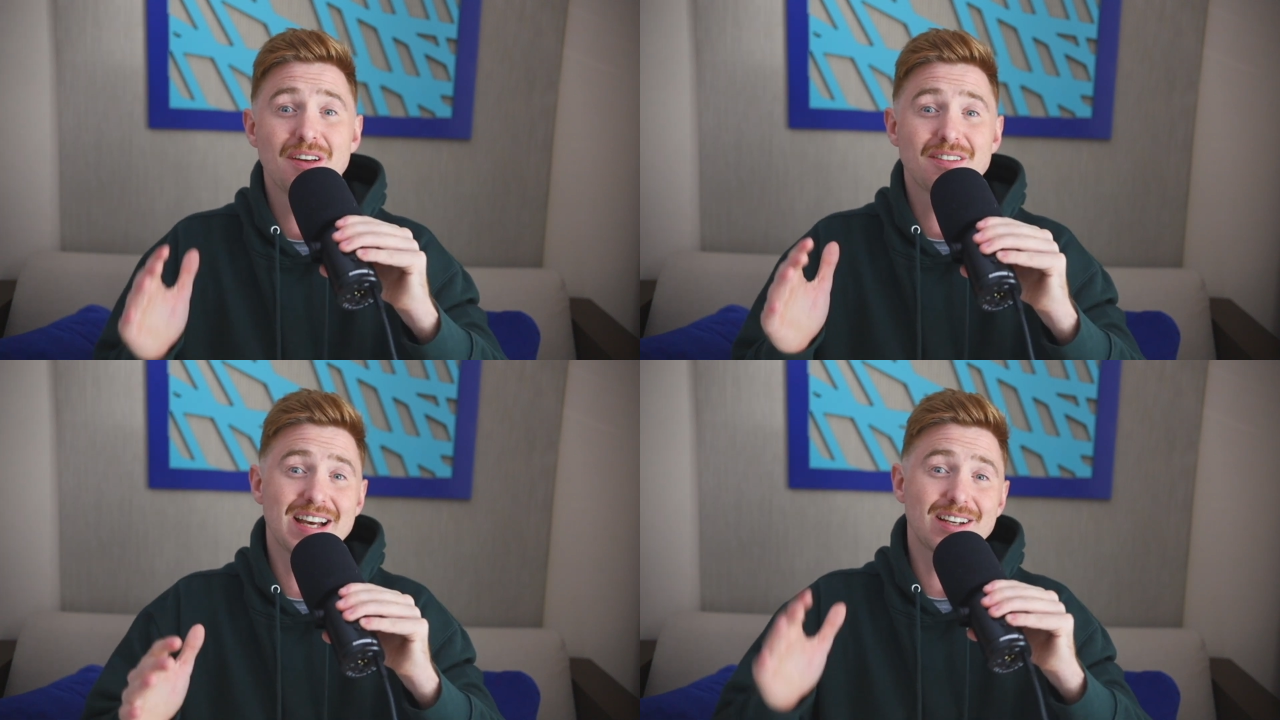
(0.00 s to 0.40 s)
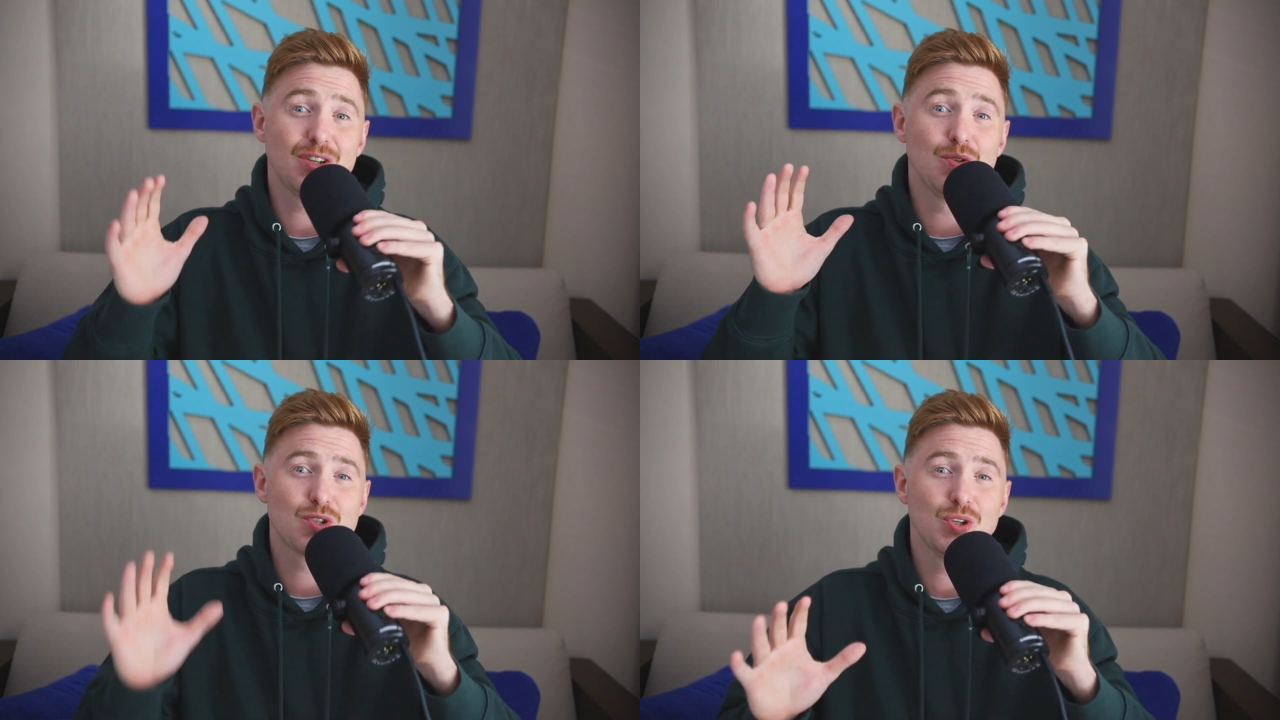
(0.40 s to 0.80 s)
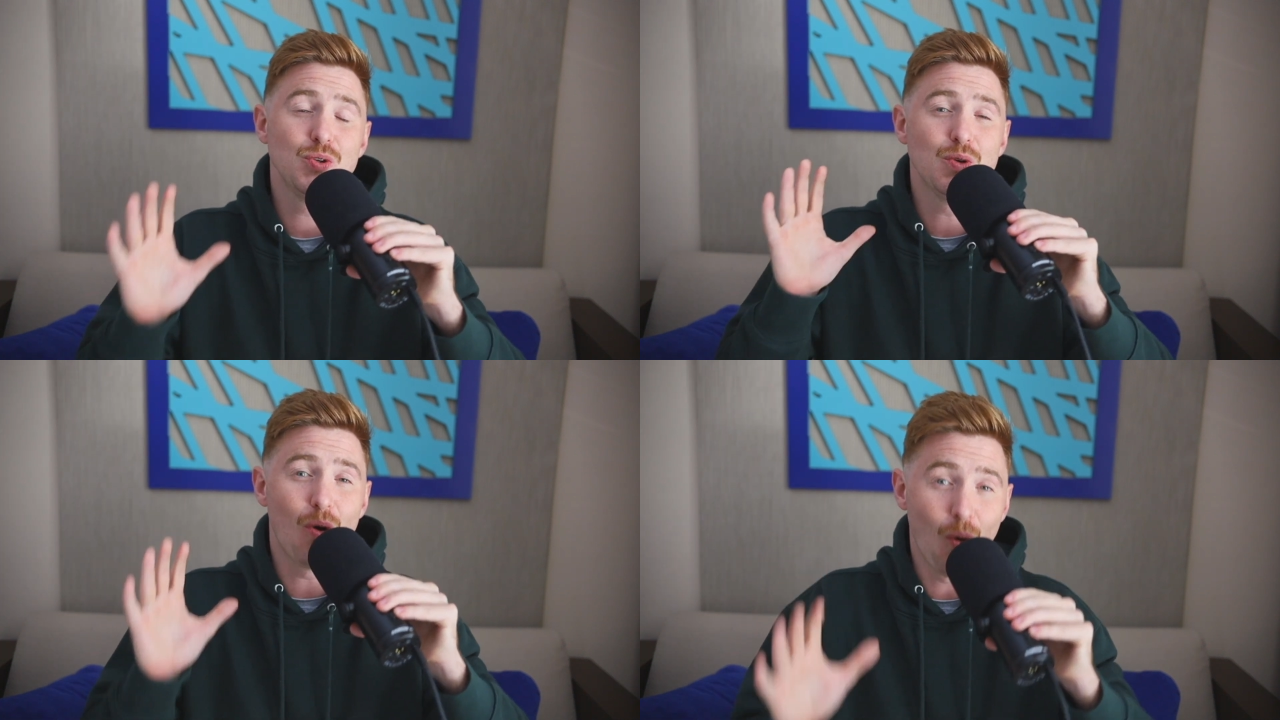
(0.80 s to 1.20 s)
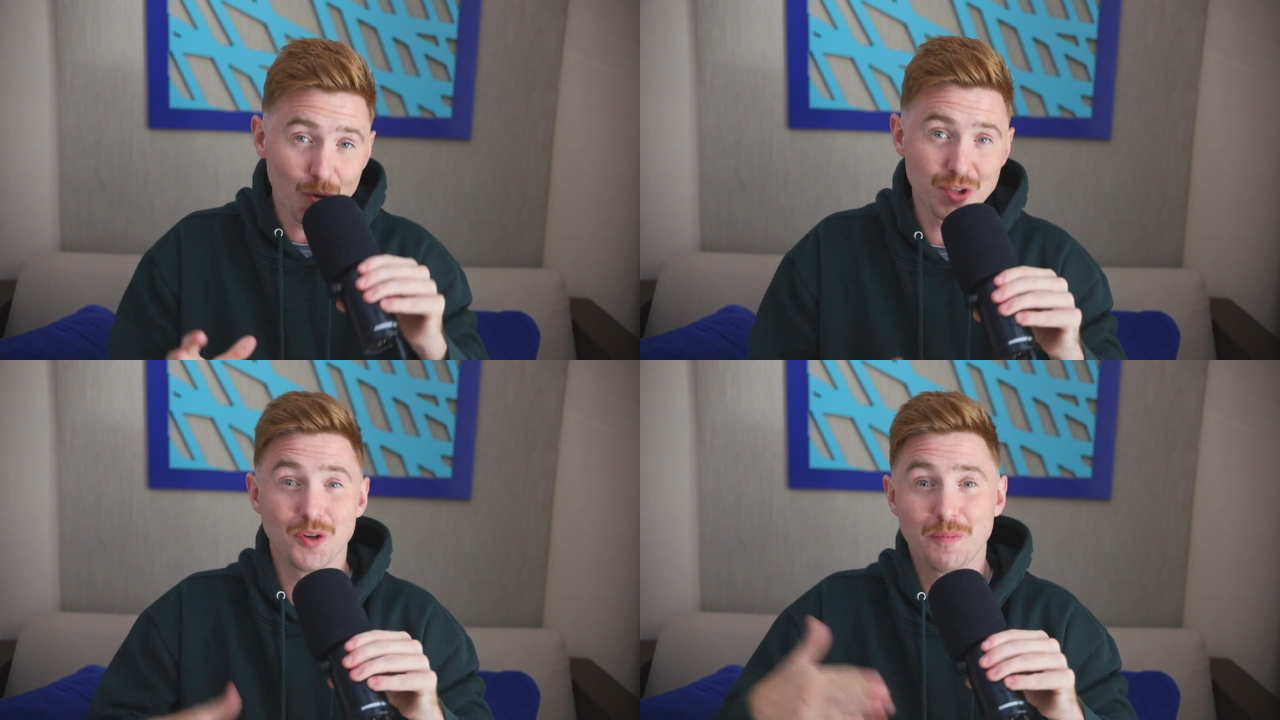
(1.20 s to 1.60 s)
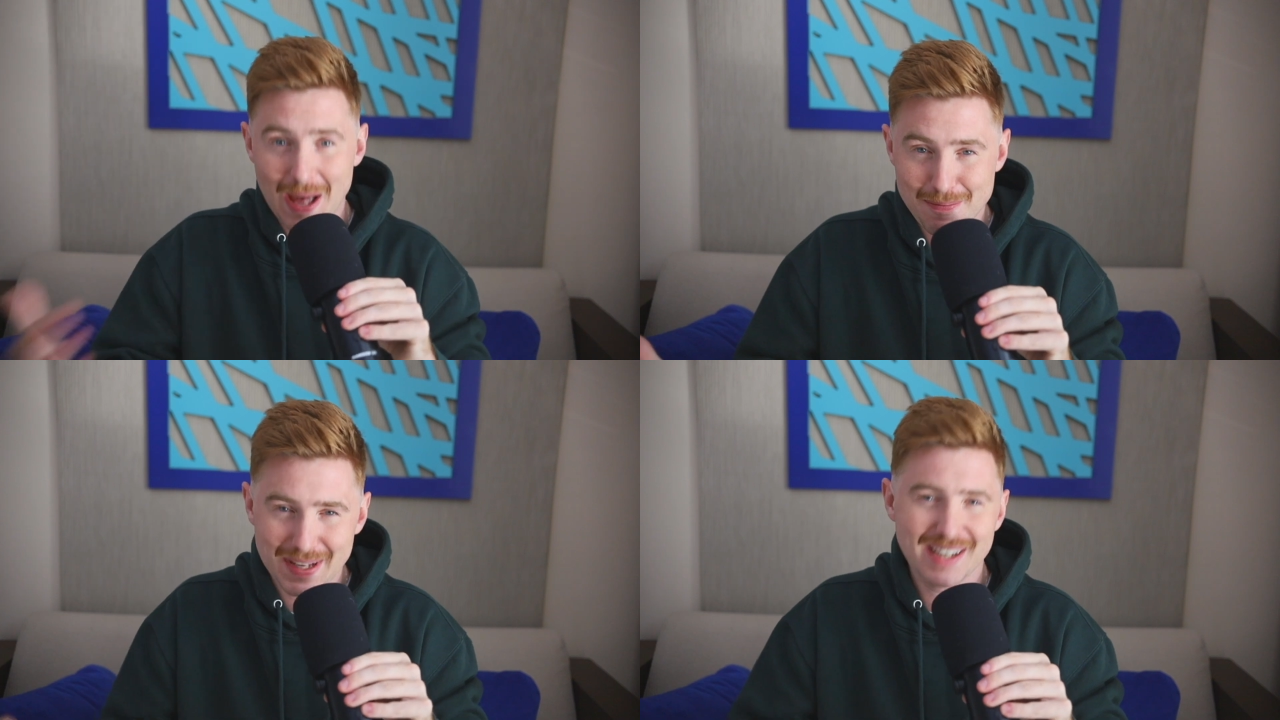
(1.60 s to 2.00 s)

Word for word: Thank you to Ordinal Pepe